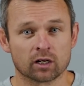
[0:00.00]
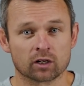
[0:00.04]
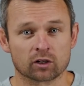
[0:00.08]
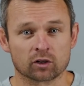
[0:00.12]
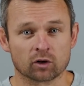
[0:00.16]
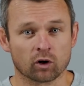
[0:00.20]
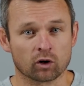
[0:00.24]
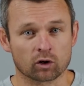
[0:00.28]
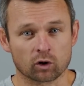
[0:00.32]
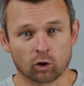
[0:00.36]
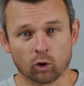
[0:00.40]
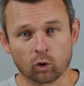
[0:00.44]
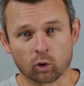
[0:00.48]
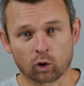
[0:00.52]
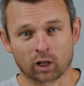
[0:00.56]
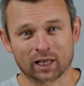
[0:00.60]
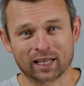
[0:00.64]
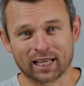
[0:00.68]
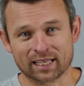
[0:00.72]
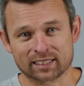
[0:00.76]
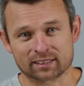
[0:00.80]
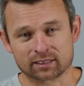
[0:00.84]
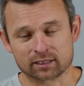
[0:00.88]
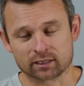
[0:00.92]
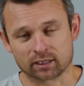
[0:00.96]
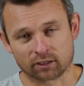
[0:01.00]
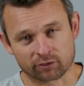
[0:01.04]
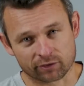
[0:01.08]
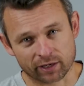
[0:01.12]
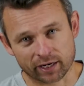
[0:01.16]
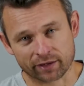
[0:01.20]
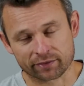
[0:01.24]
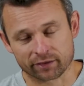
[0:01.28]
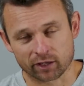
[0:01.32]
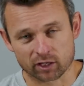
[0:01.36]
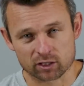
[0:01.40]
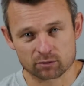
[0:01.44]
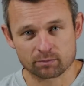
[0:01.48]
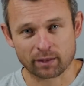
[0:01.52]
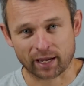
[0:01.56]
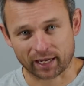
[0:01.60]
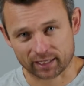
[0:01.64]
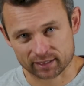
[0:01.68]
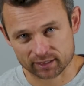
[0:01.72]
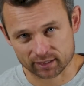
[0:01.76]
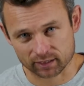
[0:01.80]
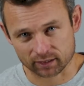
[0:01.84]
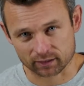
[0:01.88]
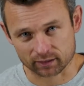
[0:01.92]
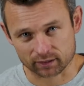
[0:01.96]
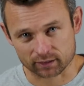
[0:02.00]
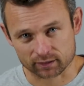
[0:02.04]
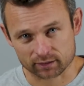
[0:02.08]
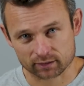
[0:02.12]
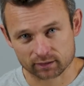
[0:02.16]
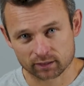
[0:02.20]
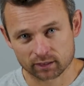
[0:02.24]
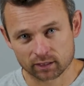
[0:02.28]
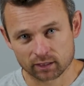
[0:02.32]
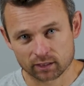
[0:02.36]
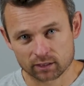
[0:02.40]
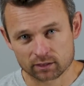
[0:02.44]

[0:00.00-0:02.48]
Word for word: not all clustered around those back cylinders.